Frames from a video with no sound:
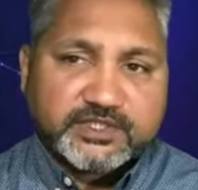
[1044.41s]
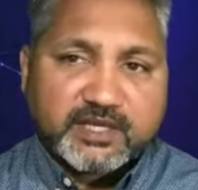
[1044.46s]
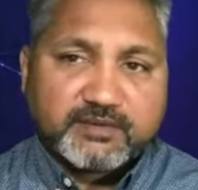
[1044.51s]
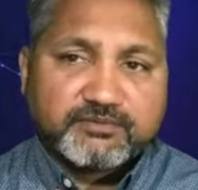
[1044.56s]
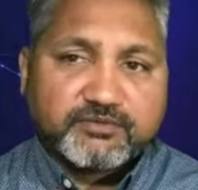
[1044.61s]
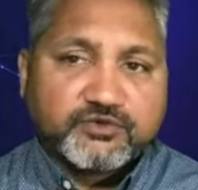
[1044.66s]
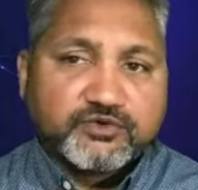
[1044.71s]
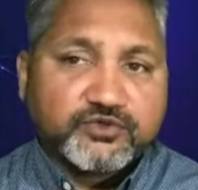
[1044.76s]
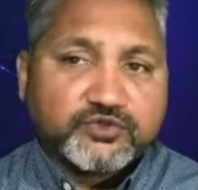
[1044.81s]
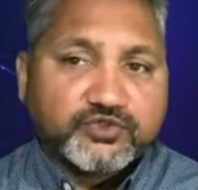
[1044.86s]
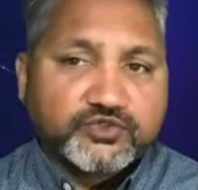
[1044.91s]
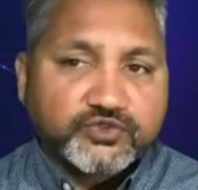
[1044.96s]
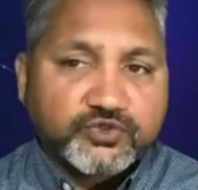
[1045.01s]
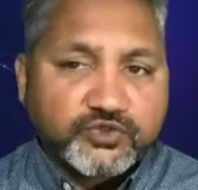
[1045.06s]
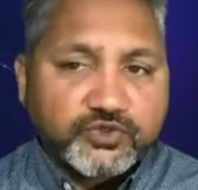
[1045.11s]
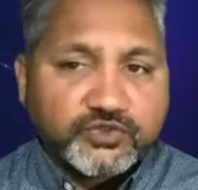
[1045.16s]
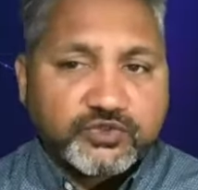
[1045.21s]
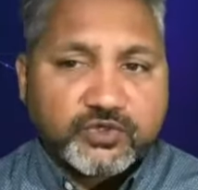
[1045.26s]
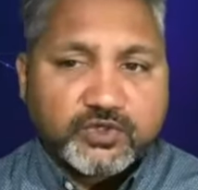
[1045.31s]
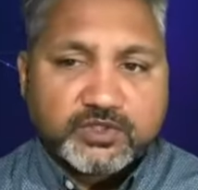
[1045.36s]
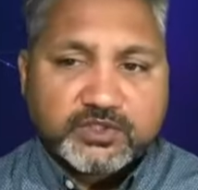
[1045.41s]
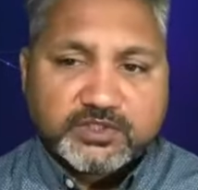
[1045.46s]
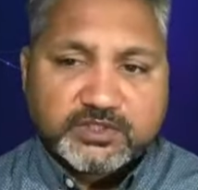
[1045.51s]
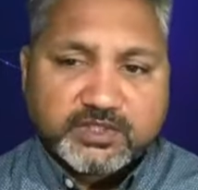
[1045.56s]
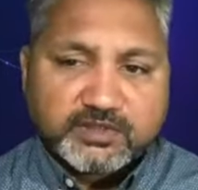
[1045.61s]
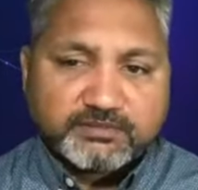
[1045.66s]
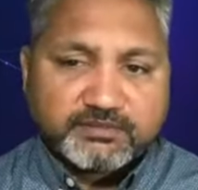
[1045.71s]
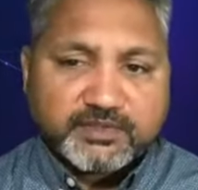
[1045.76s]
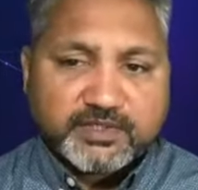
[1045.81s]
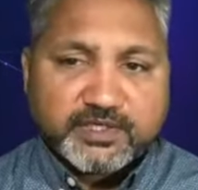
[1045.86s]
I'm going to show you all the
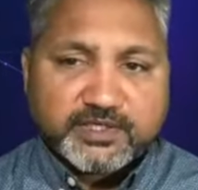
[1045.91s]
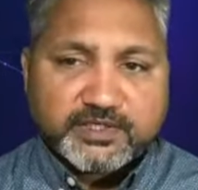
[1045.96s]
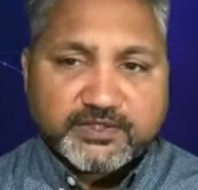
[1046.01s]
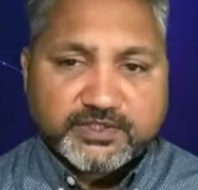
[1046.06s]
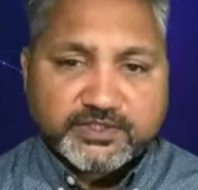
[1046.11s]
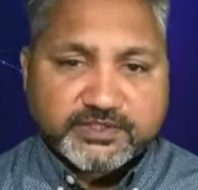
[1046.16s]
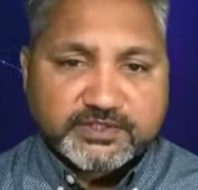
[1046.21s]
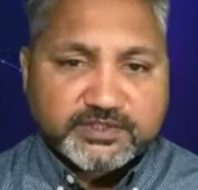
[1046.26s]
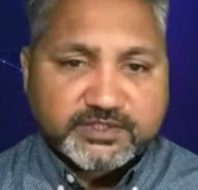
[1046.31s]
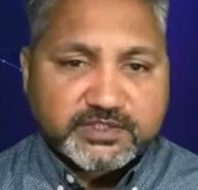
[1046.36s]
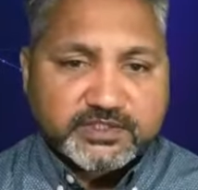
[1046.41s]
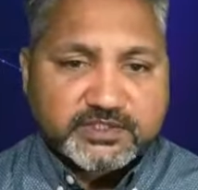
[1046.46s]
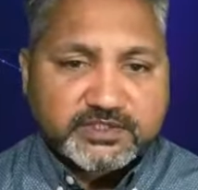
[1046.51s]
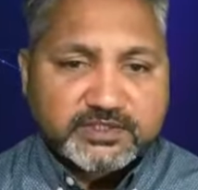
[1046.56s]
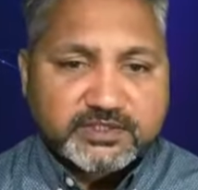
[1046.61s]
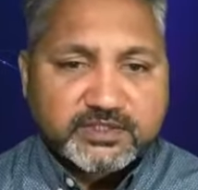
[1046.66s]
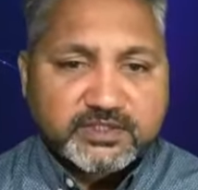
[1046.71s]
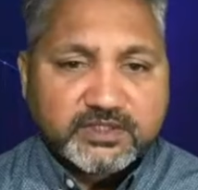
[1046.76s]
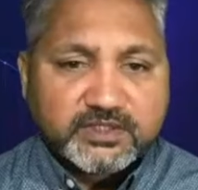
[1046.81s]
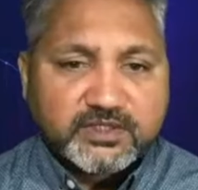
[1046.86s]
temple entrances,